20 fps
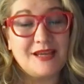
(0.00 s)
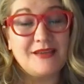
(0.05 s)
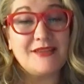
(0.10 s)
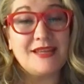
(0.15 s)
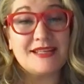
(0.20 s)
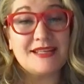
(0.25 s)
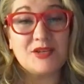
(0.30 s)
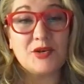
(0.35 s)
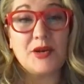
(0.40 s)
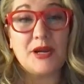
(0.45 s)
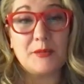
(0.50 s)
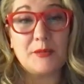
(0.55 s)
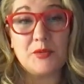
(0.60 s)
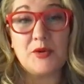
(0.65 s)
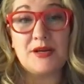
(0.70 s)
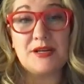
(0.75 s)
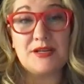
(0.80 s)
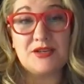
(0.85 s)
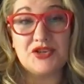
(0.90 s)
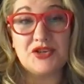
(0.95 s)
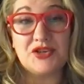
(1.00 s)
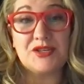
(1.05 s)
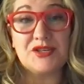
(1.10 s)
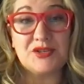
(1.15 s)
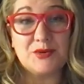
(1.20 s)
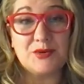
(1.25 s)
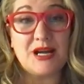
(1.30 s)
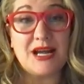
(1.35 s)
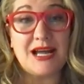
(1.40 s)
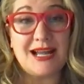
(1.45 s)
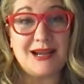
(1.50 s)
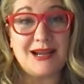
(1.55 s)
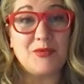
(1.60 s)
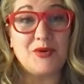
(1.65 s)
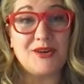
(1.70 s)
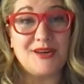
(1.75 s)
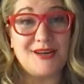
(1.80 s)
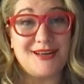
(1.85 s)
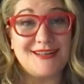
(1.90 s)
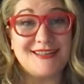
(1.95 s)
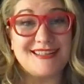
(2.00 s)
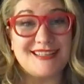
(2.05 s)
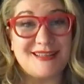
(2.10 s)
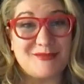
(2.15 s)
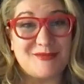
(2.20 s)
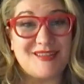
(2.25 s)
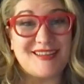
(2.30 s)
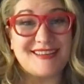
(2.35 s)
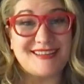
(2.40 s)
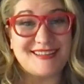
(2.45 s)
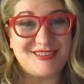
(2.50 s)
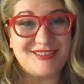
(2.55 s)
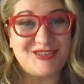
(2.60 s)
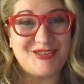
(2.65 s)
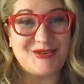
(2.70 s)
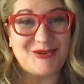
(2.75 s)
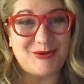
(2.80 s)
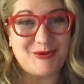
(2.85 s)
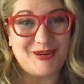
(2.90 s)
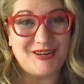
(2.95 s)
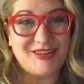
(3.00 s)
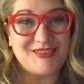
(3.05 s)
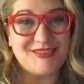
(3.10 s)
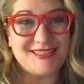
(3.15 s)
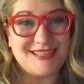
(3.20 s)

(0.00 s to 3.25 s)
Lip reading: And that's a great point is you can do a hybrid on some things too, where you